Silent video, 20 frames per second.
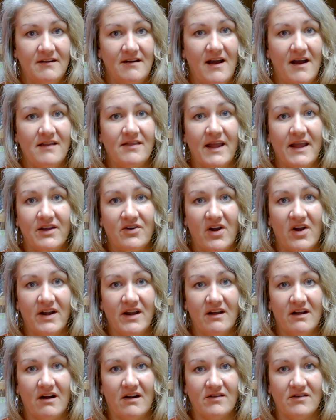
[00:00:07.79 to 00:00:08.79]
Unlike credit
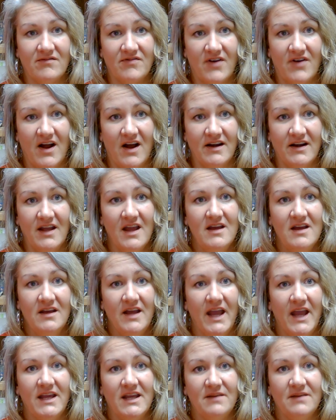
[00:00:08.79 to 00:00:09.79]
card fraud,
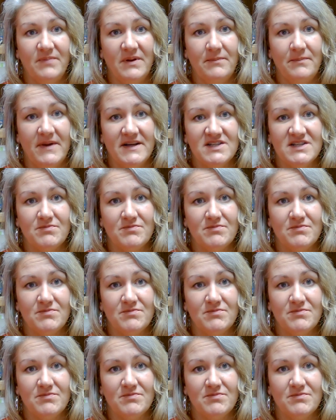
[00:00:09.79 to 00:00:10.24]
it can be much